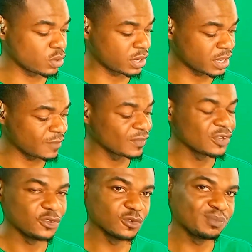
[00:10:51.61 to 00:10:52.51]
Okay,
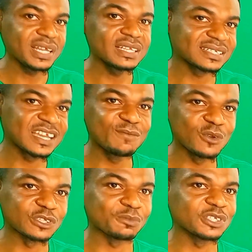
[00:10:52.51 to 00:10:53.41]
you play the same
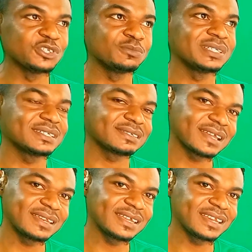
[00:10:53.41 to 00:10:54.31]
notes, but you'll be
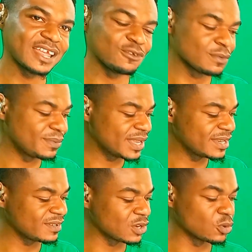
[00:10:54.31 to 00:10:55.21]
descending and you'll be
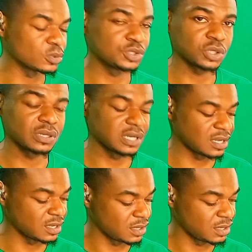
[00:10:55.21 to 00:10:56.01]
playing the note shortly.